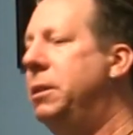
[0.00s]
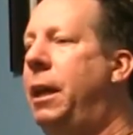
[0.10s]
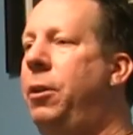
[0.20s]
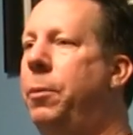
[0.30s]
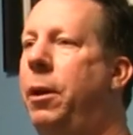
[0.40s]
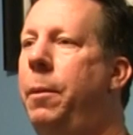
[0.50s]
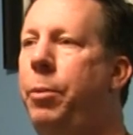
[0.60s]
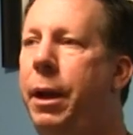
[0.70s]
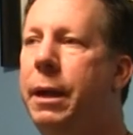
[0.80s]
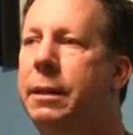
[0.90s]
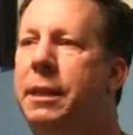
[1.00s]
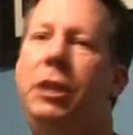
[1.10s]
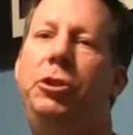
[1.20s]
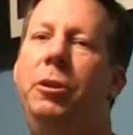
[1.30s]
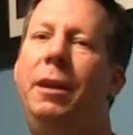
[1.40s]
say you were going to bring a
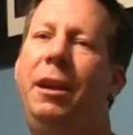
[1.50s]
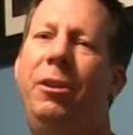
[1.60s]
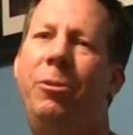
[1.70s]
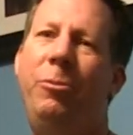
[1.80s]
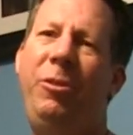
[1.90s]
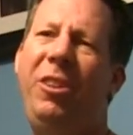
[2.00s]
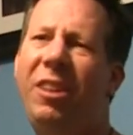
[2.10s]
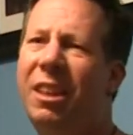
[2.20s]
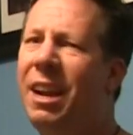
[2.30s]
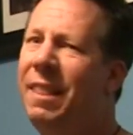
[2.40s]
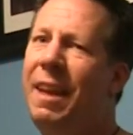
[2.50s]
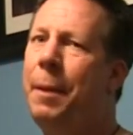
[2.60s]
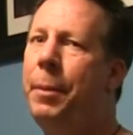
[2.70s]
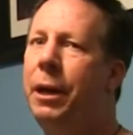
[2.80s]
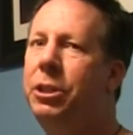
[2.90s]
t-shirt that you don't really like
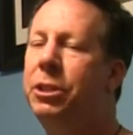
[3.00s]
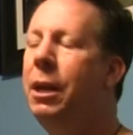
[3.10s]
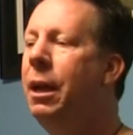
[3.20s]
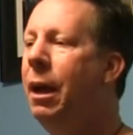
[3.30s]
that much,